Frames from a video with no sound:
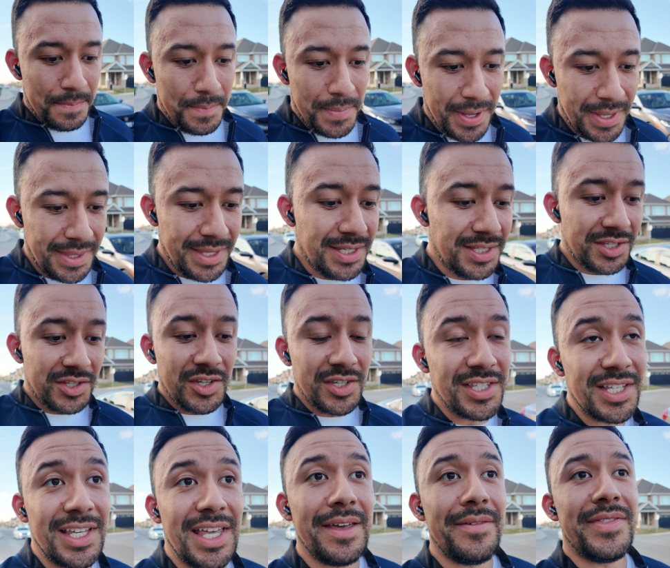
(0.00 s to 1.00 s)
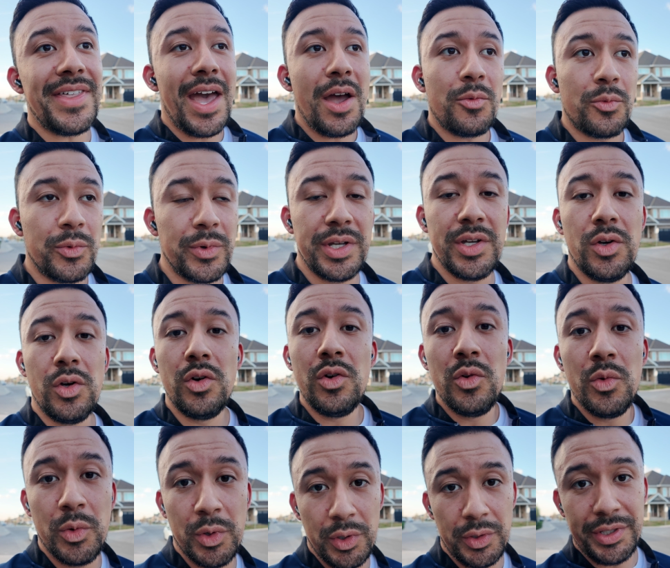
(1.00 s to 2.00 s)
But this is just to give that real
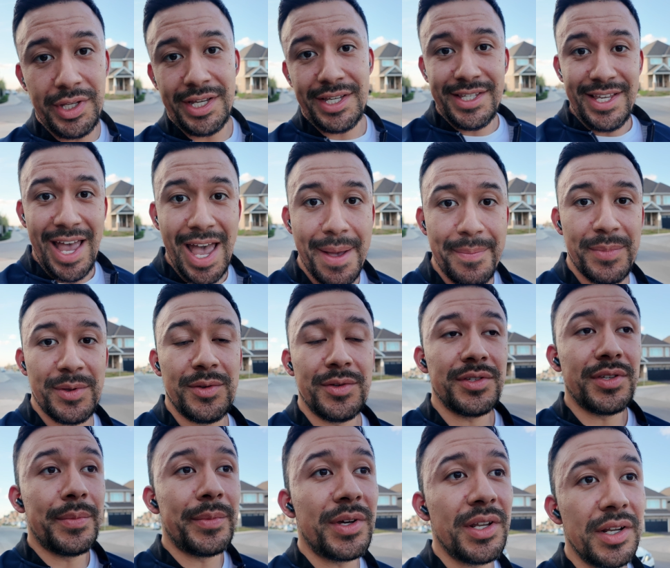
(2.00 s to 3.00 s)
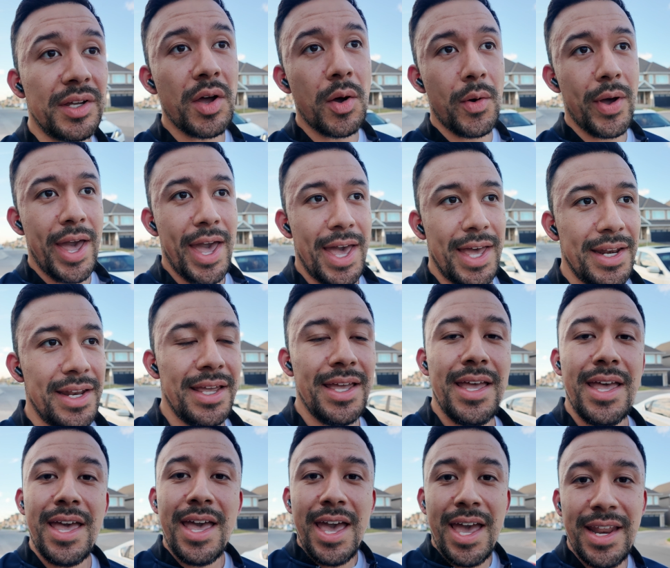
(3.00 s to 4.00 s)
world example. So I'm going to go ahead
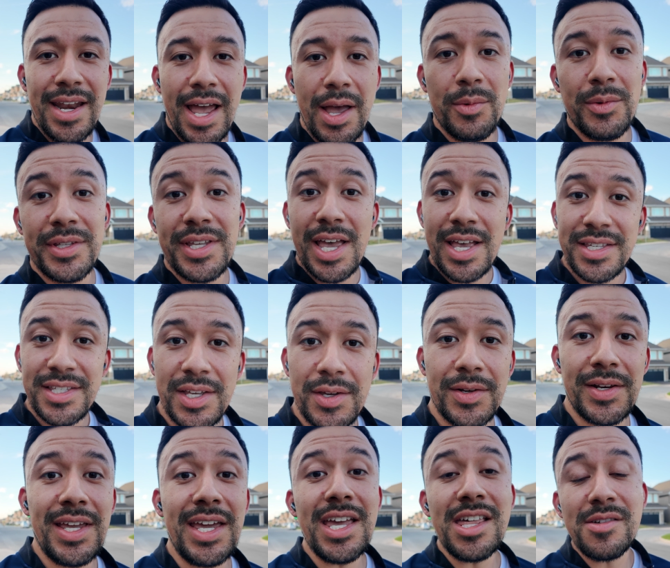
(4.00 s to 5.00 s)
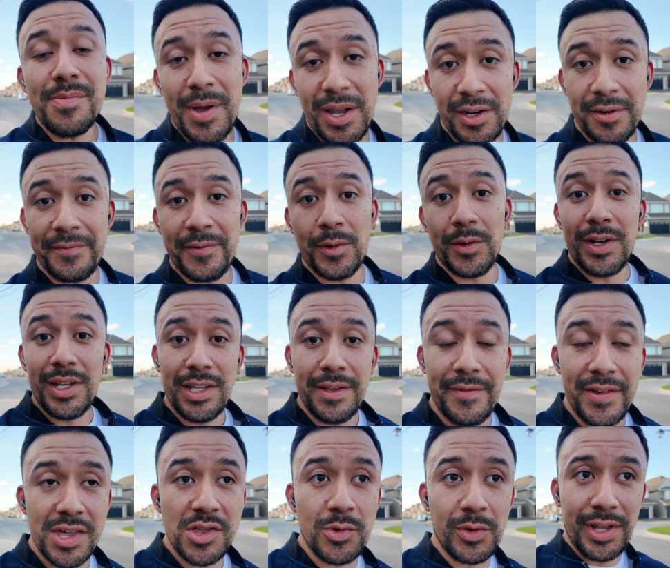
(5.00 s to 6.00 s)
and I will test out each microphone
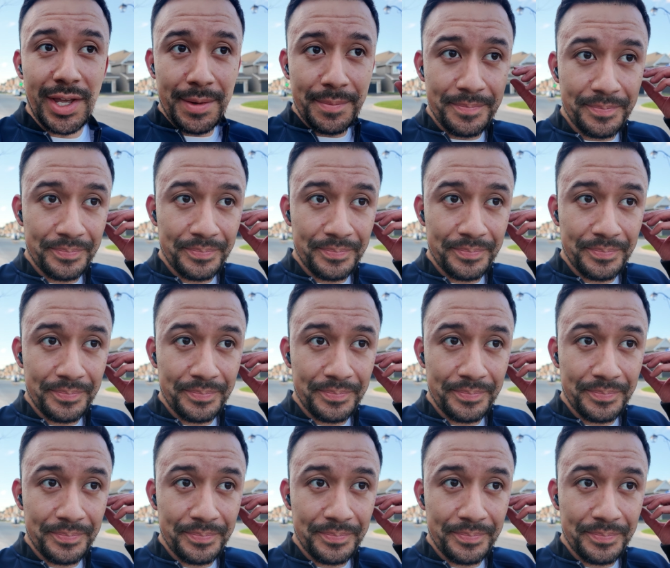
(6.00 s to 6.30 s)
individually.